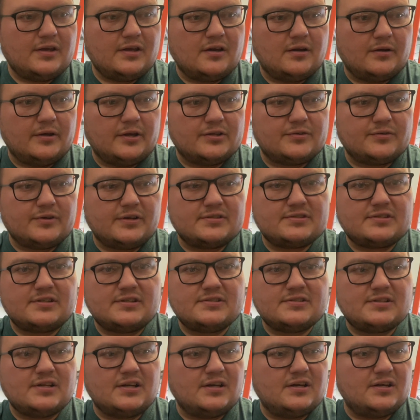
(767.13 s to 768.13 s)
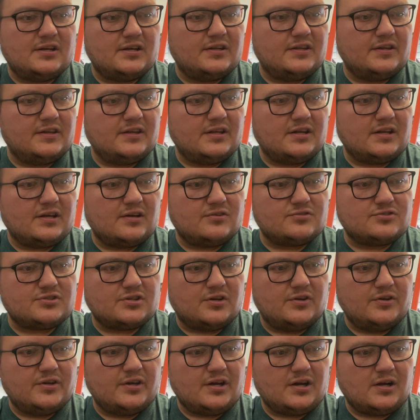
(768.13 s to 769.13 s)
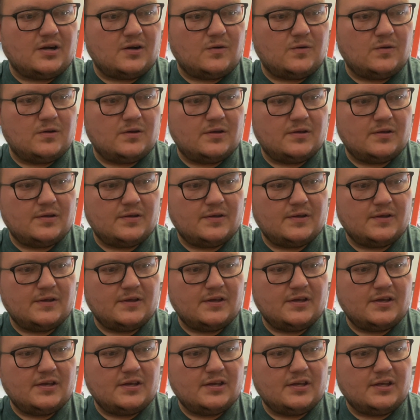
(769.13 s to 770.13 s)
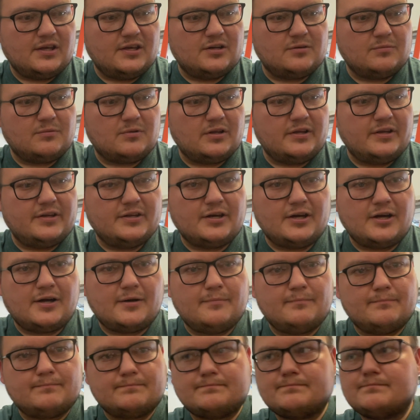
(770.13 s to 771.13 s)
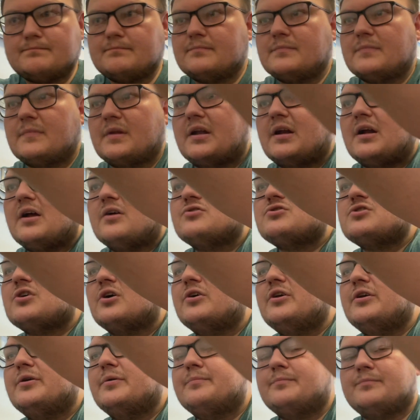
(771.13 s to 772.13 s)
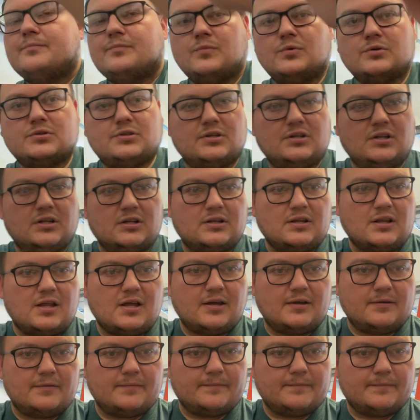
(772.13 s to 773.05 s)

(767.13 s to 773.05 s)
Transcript: I'll get the rest of these done, and then I'll show y'all, get them cleaned up, and I'll show you what they look like.